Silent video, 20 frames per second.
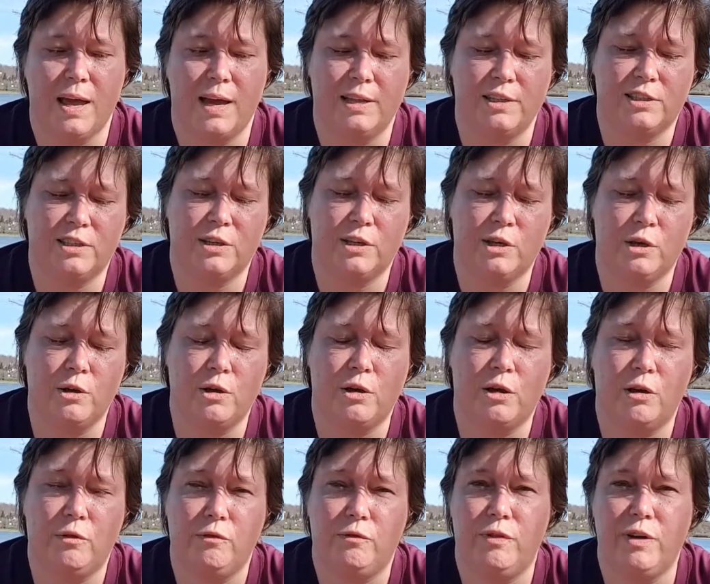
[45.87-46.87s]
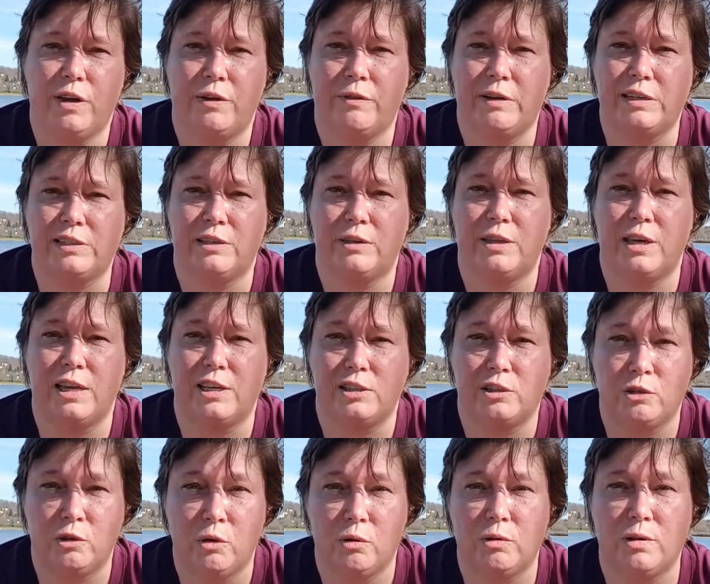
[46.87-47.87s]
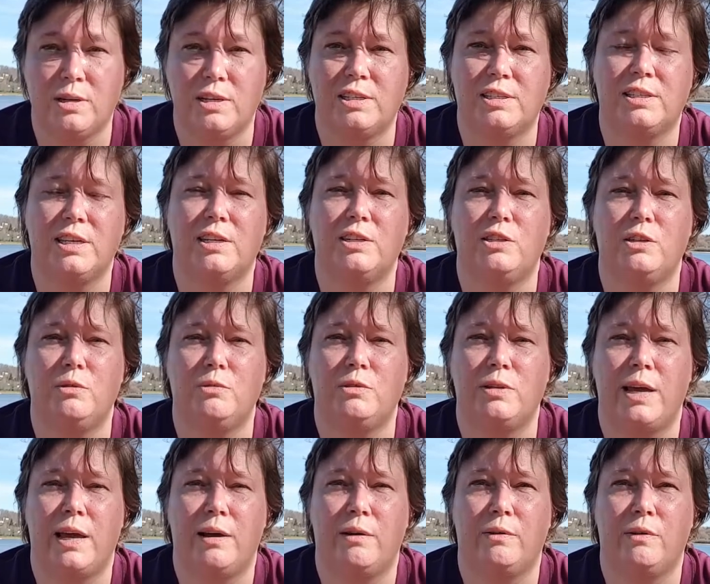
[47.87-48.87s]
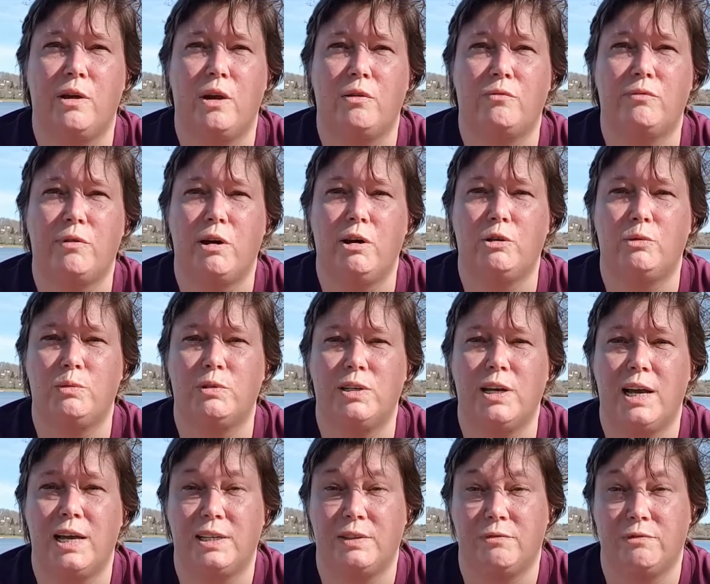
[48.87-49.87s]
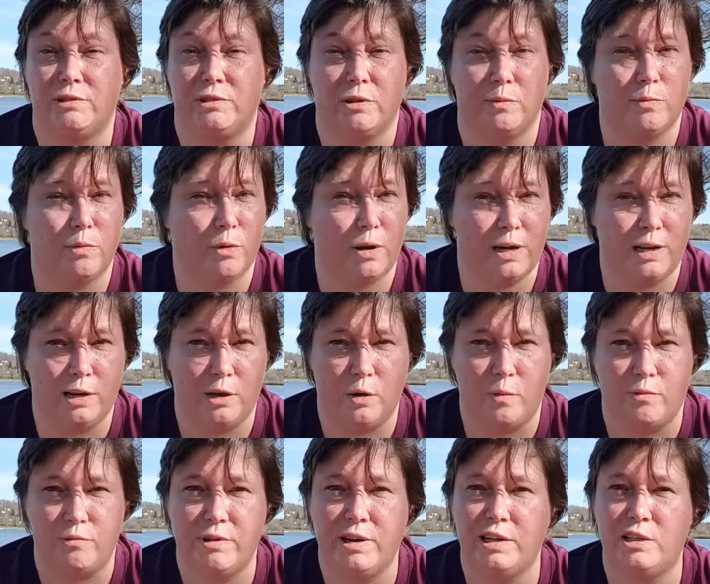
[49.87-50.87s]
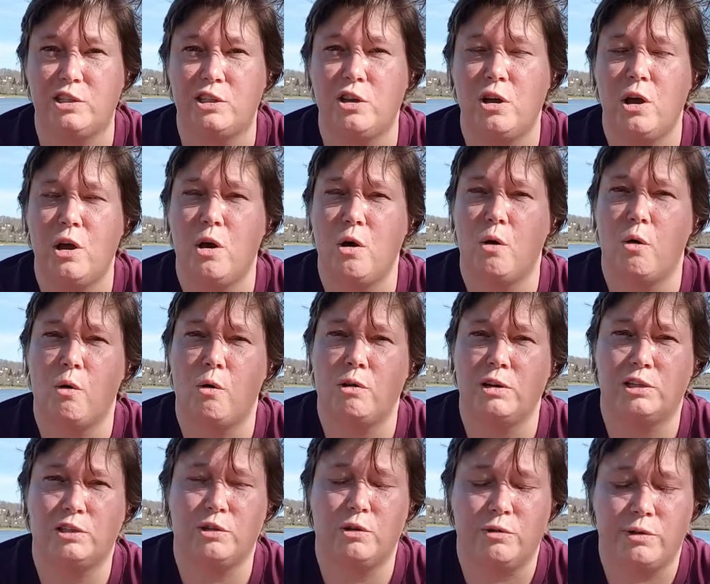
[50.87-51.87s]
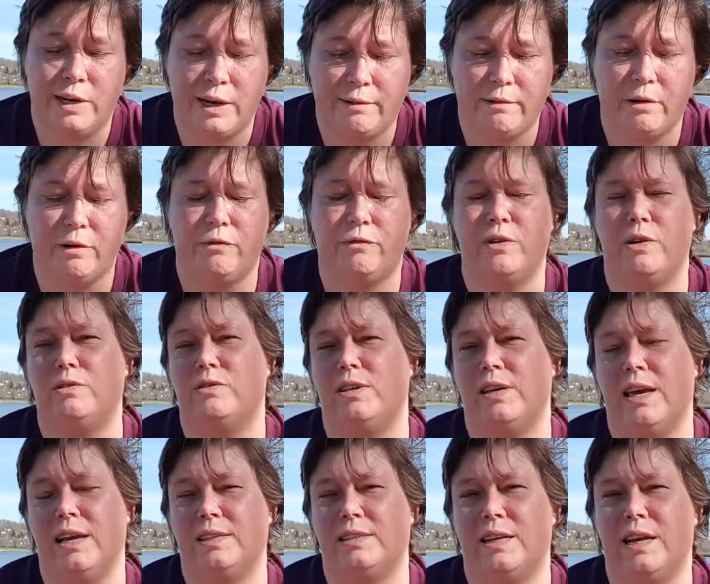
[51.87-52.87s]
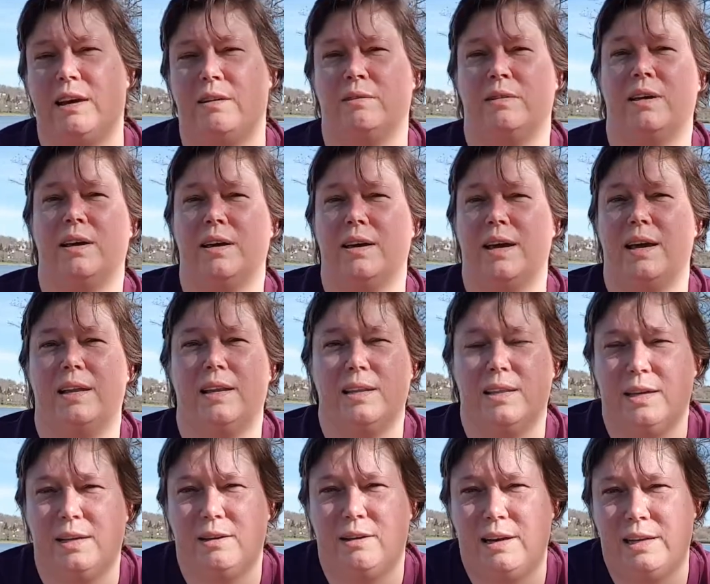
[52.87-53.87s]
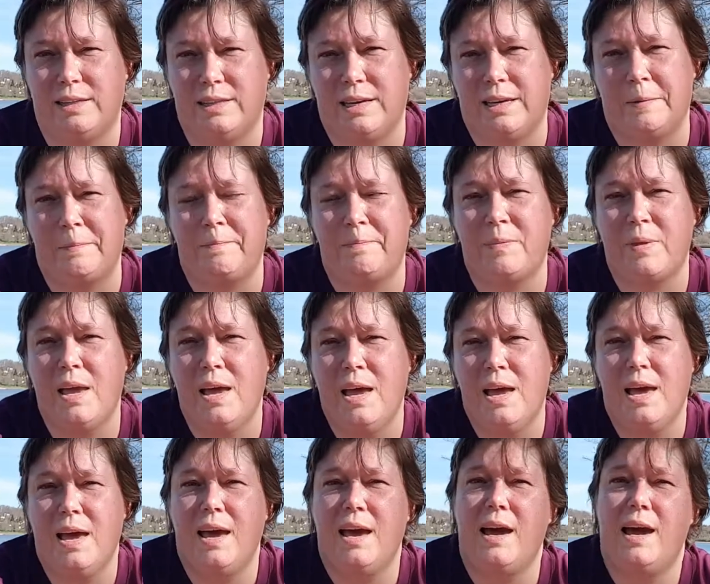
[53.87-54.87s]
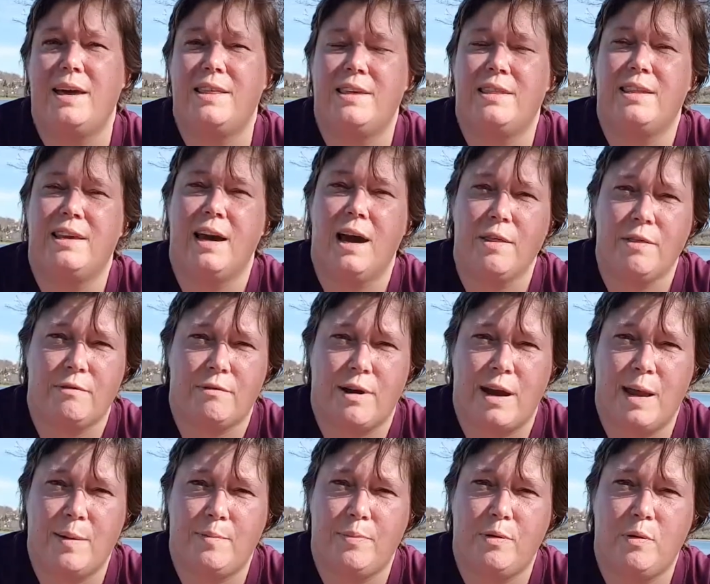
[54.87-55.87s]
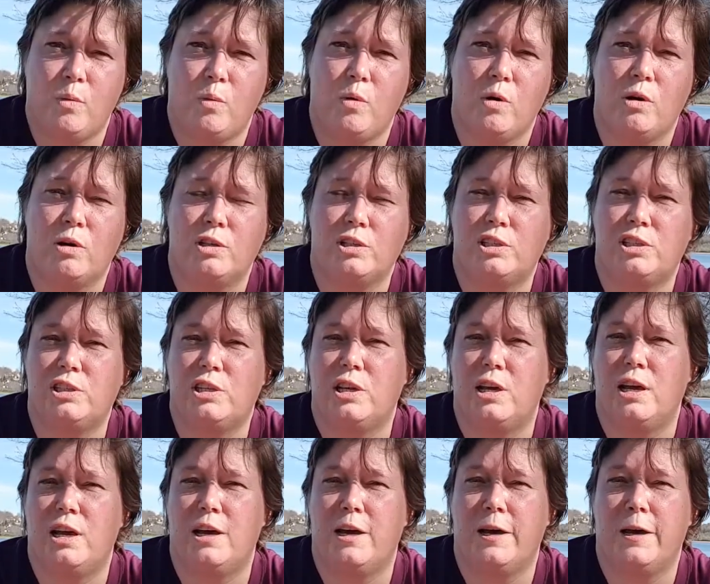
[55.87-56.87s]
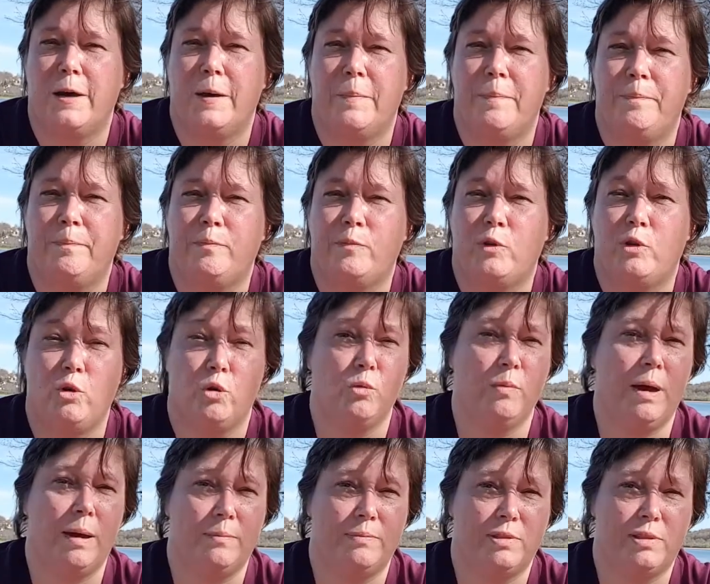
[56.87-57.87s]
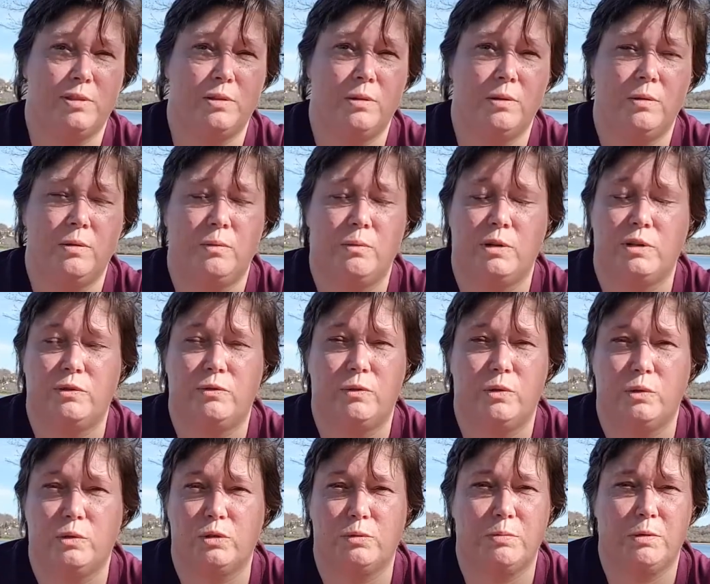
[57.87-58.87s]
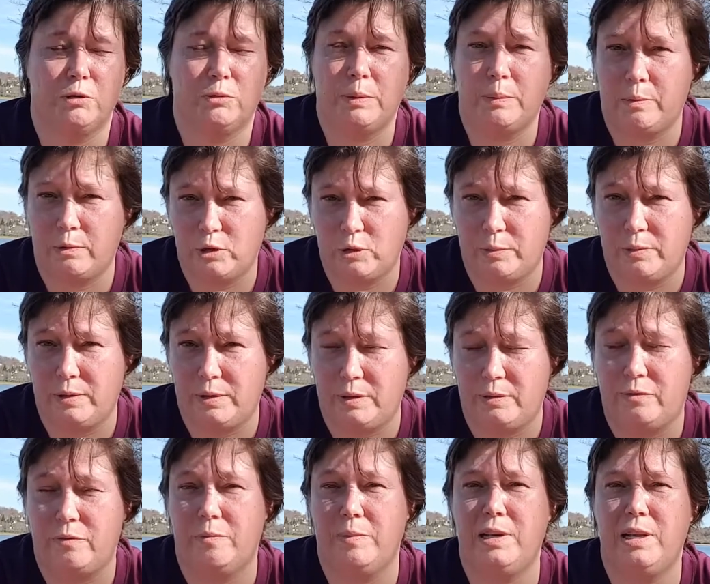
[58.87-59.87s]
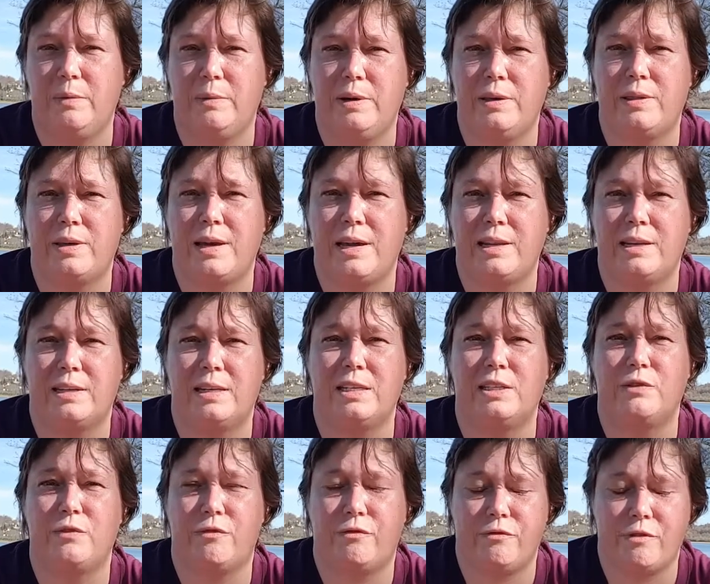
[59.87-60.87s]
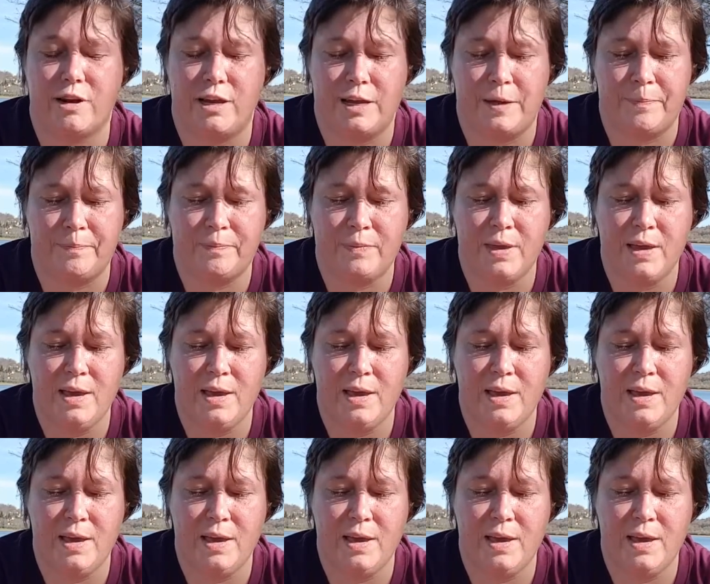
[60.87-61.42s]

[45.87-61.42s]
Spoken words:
and so that you can configure it so that it's not going to send you down a road which has, for example, a low bridge or is too narrow for you to get down, anything like that. And then the other app was Google Maps, which of course most people should be familiar with and is free.